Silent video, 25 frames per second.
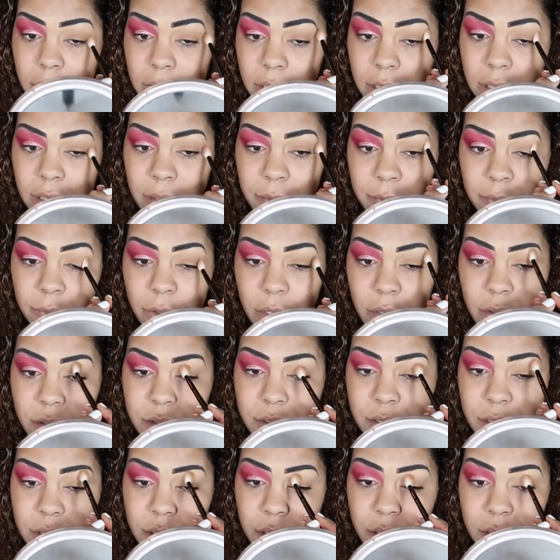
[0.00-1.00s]
And I'm
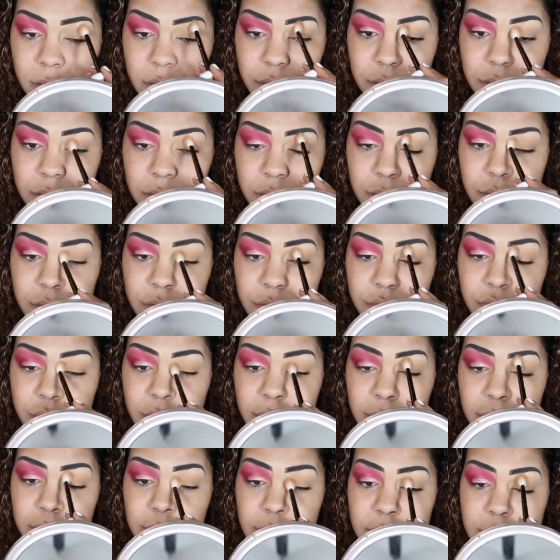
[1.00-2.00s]
also going to
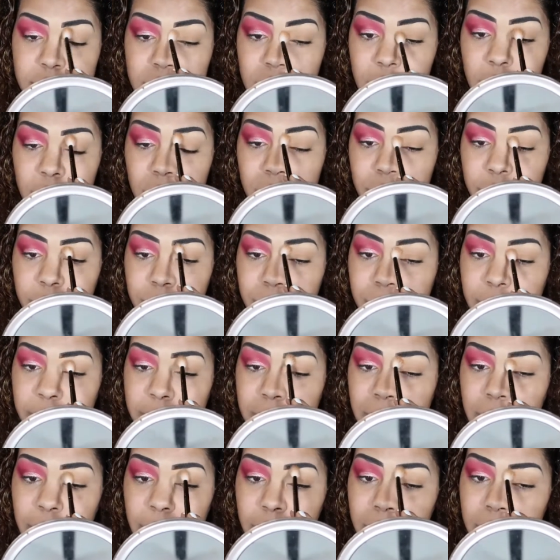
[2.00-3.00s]
drag this all the
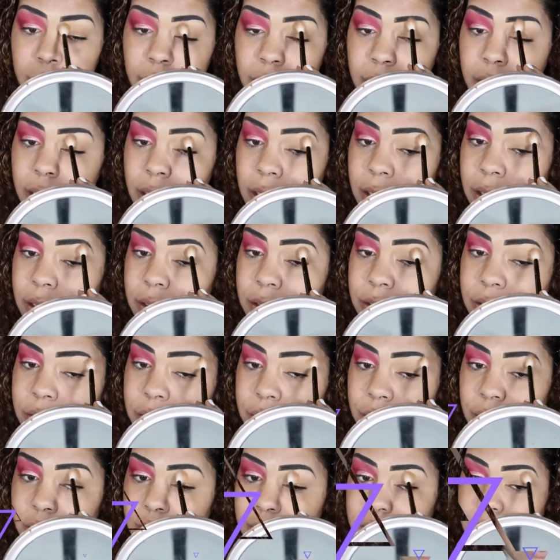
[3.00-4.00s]
way
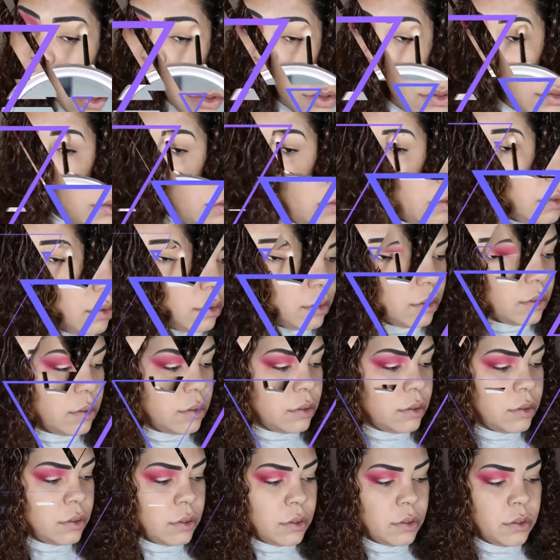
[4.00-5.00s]
to the top.
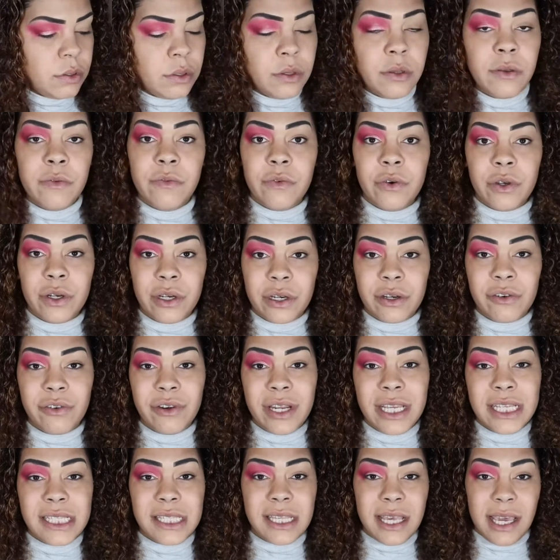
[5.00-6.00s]
For the
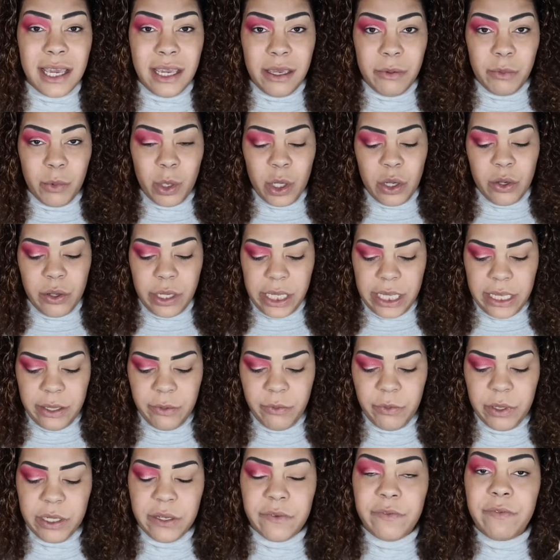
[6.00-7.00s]
crease, I am going
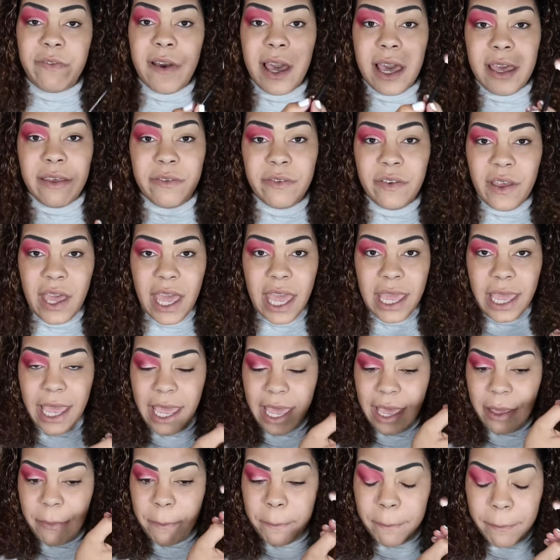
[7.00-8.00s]
in with 5
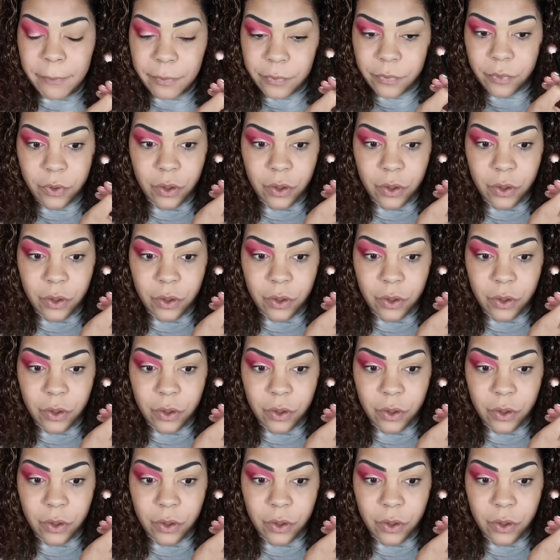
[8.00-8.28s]
AM.